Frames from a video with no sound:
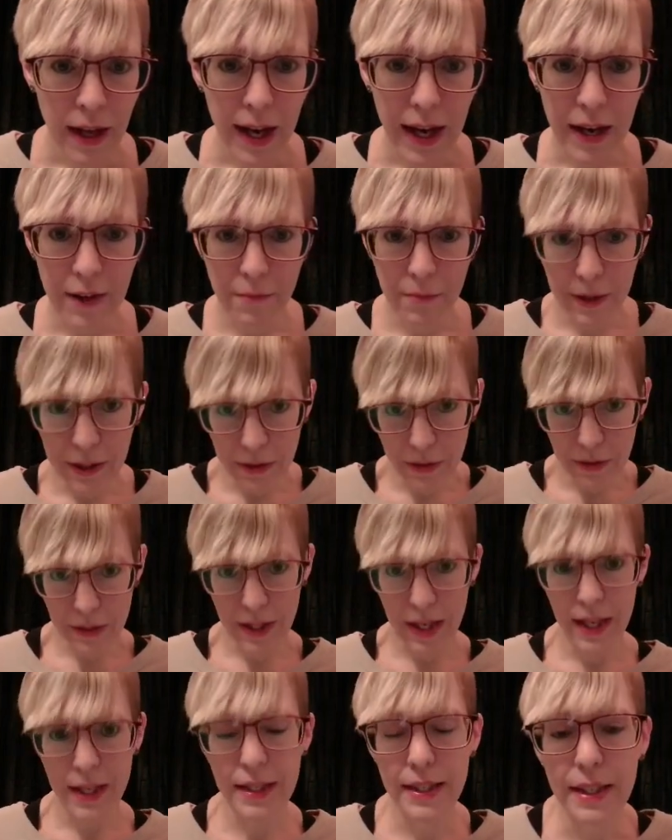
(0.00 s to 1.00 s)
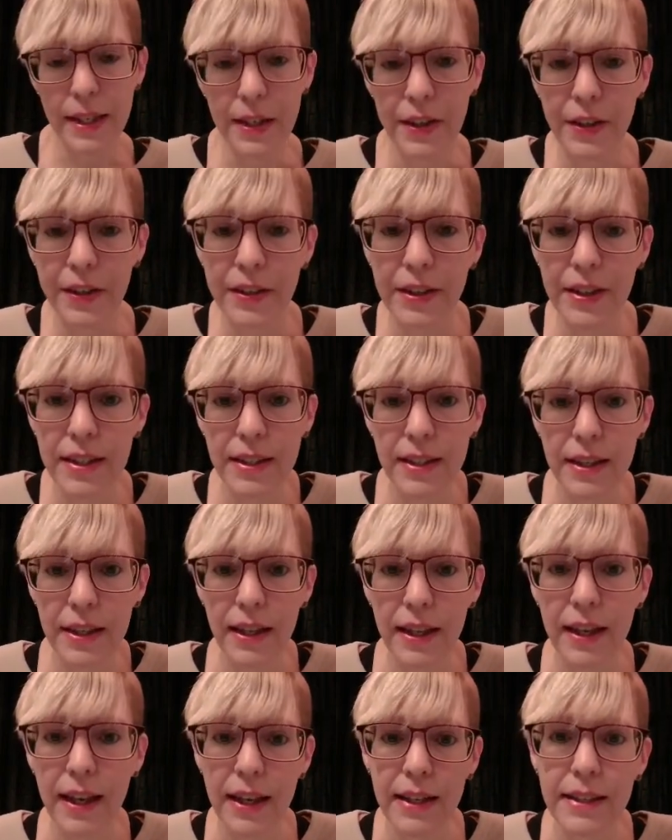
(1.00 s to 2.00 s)
I have my use case here, and this
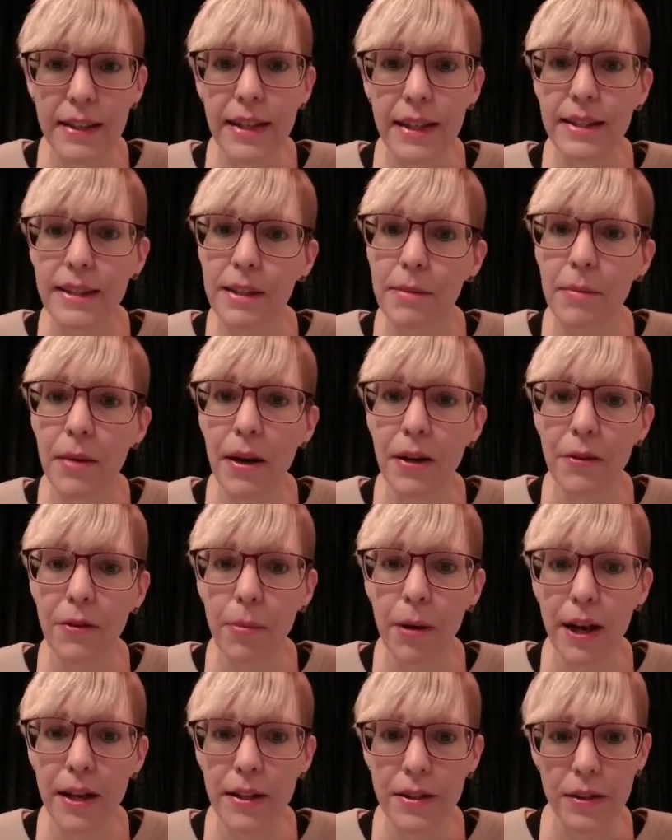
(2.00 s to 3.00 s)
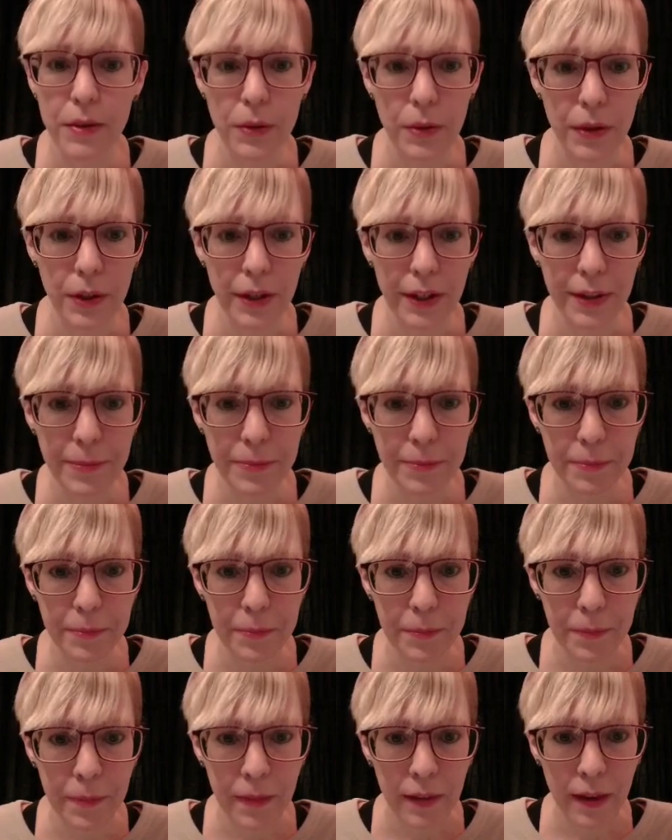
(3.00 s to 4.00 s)
again takes in my repository,
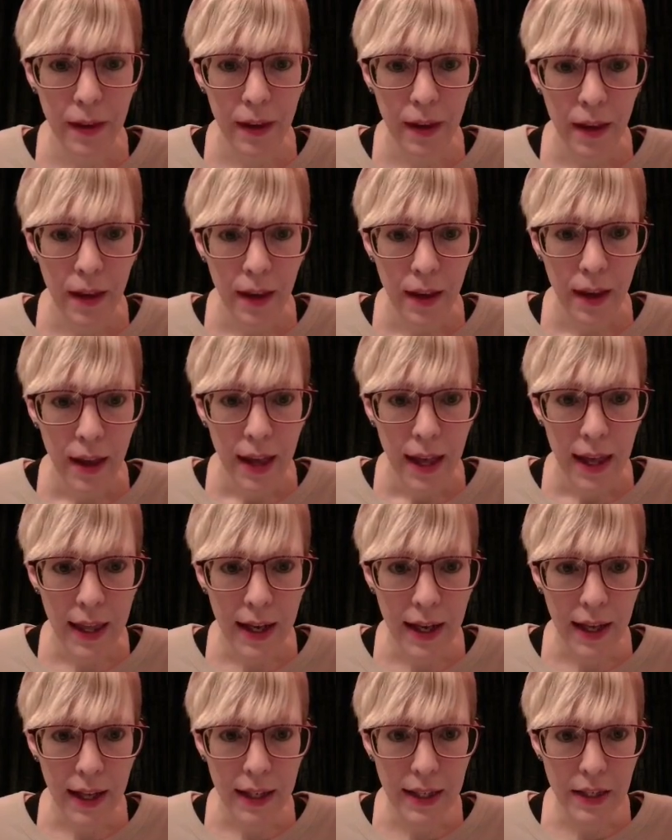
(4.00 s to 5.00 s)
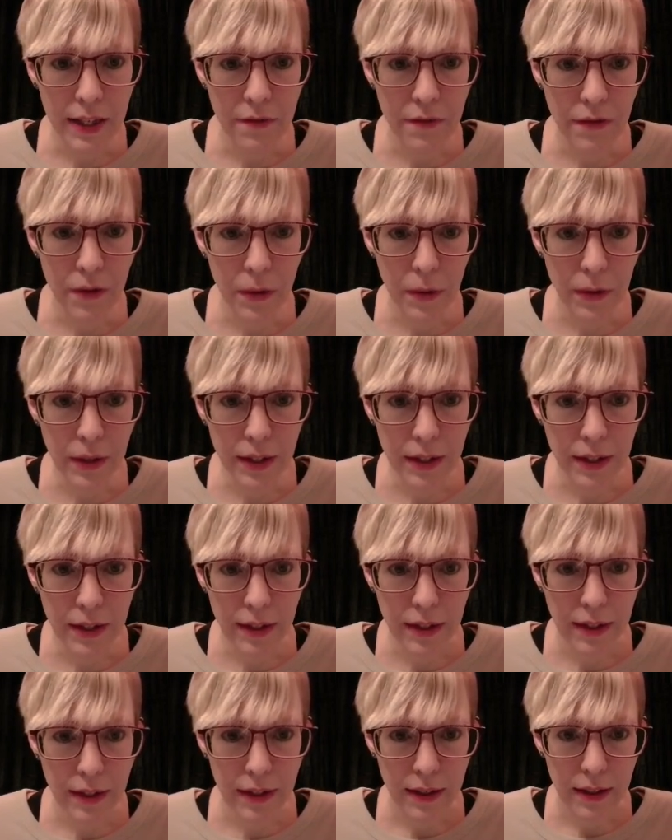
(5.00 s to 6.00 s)
and I can invoke it.